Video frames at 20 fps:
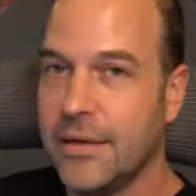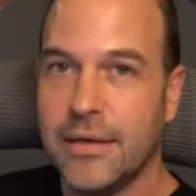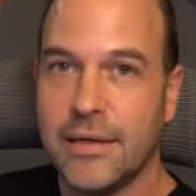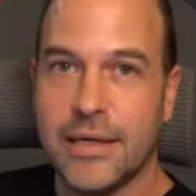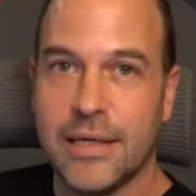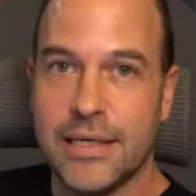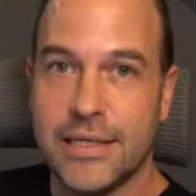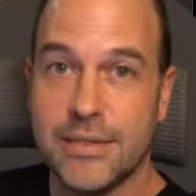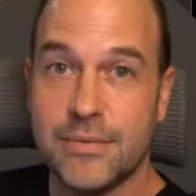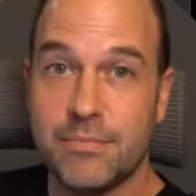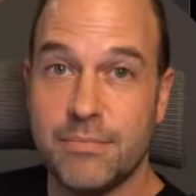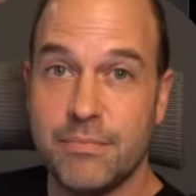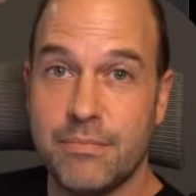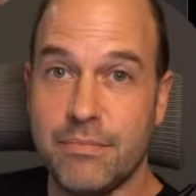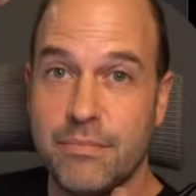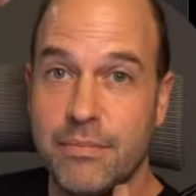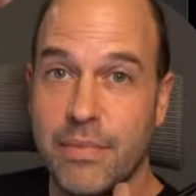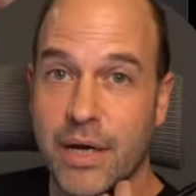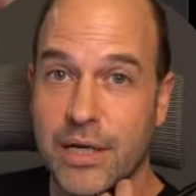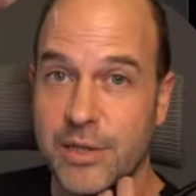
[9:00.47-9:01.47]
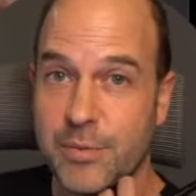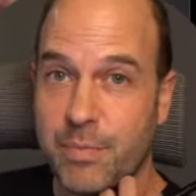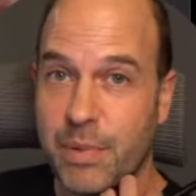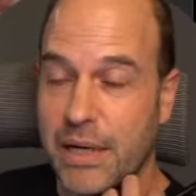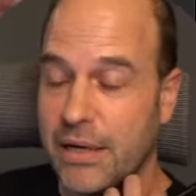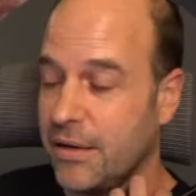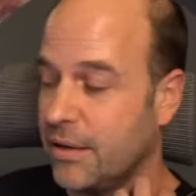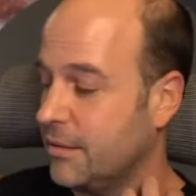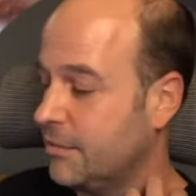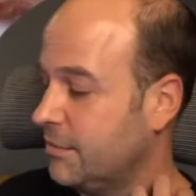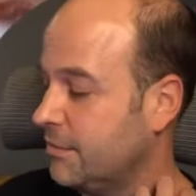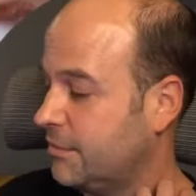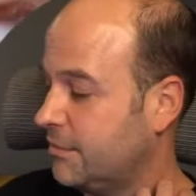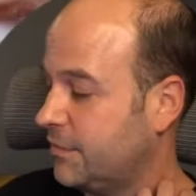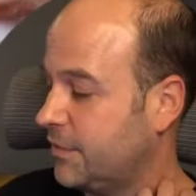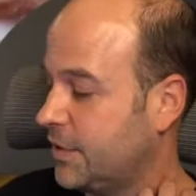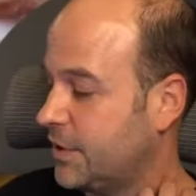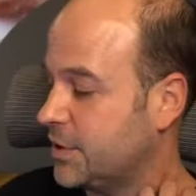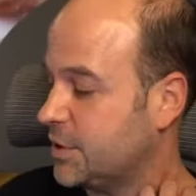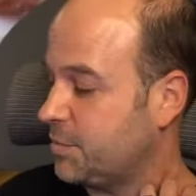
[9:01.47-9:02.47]
is much better
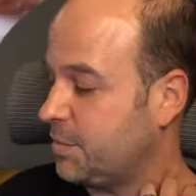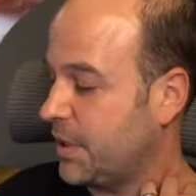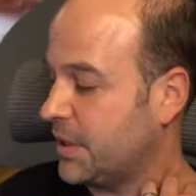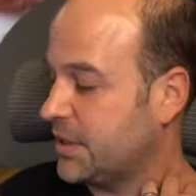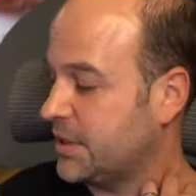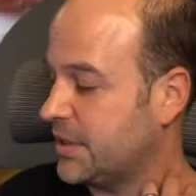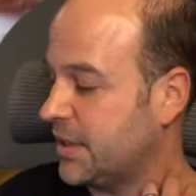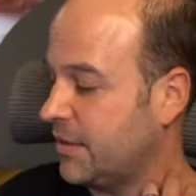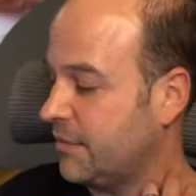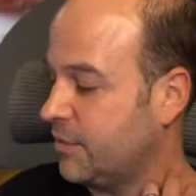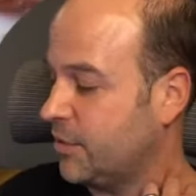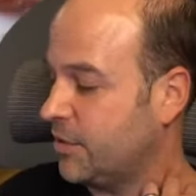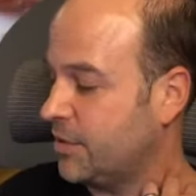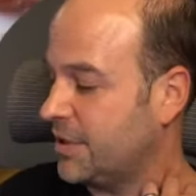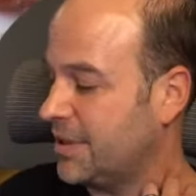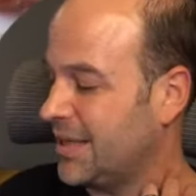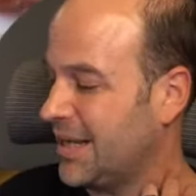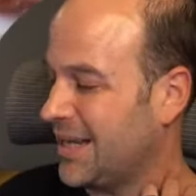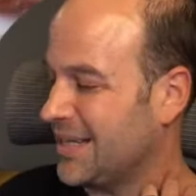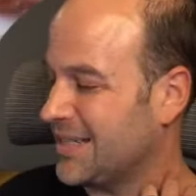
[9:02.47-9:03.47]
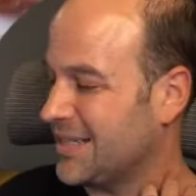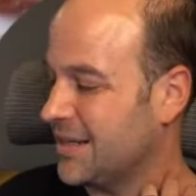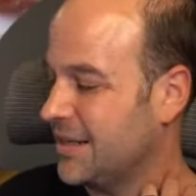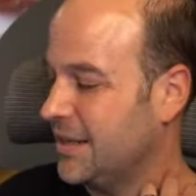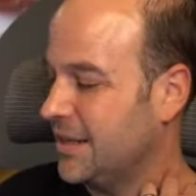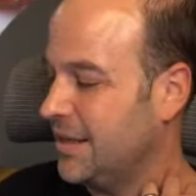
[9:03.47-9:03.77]
for your space saving on the desk.